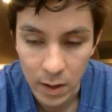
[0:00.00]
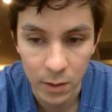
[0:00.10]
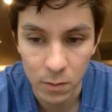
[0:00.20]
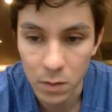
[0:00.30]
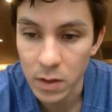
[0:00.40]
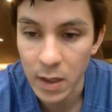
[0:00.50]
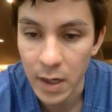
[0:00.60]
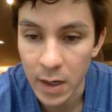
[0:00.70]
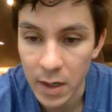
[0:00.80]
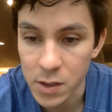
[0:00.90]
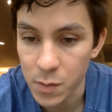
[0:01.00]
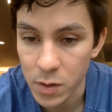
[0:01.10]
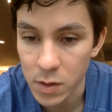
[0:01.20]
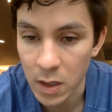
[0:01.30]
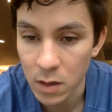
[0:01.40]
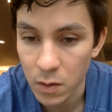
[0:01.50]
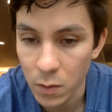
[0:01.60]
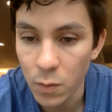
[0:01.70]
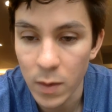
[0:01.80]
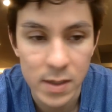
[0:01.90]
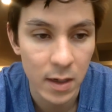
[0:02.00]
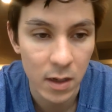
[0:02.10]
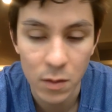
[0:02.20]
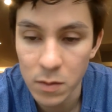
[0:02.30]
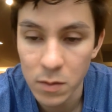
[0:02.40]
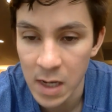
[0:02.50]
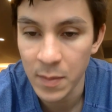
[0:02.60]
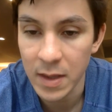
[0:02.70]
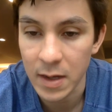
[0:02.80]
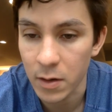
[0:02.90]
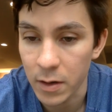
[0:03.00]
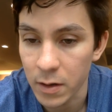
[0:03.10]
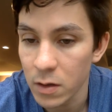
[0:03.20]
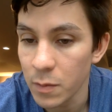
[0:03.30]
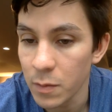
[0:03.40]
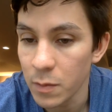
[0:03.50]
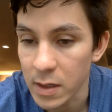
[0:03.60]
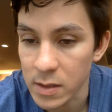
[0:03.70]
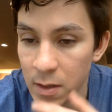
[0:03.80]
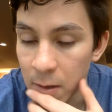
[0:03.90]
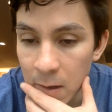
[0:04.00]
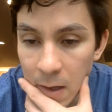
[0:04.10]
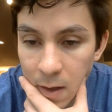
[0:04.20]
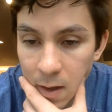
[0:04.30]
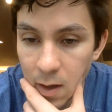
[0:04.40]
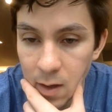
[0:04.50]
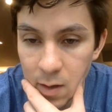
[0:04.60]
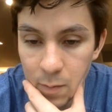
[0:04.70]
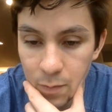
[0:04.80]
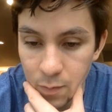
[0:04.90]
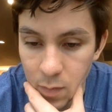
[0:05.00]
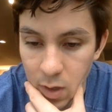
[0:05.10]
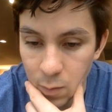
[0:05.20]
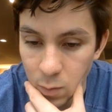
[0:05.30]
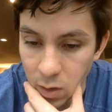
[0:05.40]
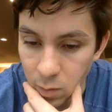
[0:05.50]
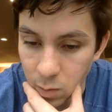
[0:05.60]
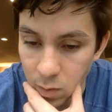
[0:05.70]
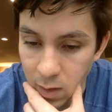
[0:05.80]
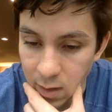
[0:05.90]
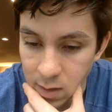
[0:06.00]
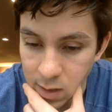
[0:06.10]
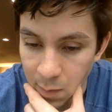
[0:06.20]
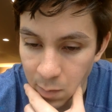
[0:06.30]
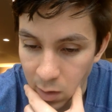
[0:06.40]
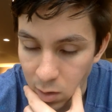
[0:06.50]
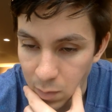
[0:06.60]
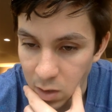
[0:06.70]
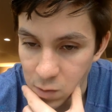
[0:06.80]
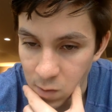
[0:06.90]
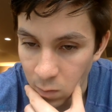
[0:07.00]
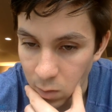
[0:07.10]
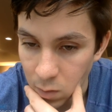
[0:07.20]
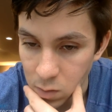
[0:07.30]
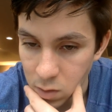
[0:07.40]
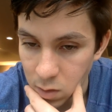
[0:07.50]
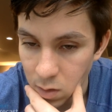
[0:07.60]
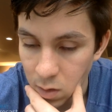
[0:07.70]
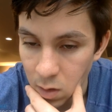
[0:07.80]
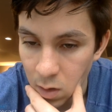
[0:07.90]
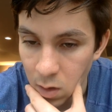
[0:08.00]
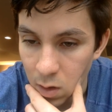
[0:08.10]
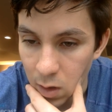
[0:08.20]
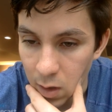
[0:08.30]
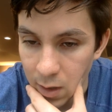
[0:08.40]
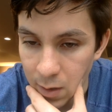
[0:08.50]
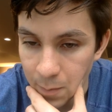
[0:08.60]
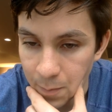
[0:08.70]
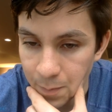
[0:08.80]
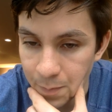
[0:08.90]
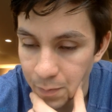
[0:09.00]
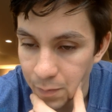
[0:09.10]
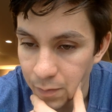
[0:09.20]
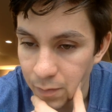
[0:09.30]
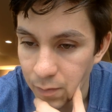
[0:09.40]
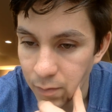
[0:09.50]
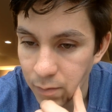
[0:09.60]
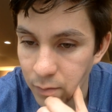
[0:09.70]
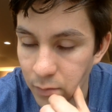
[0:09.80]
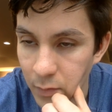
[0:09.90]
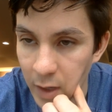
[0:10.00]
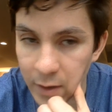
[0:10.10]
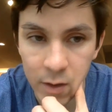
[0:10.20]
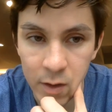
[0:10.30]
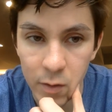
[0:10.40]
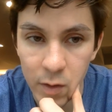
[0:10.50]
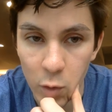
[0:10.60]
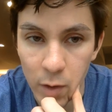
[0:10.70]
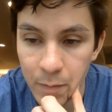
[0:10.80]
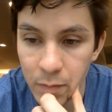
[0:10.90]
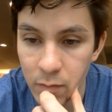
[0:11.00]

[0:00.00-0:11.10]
I agree with that 100%. Can you send me that article? Because I really agree with that. This guy might not be a drone coach. I couldn't agree more.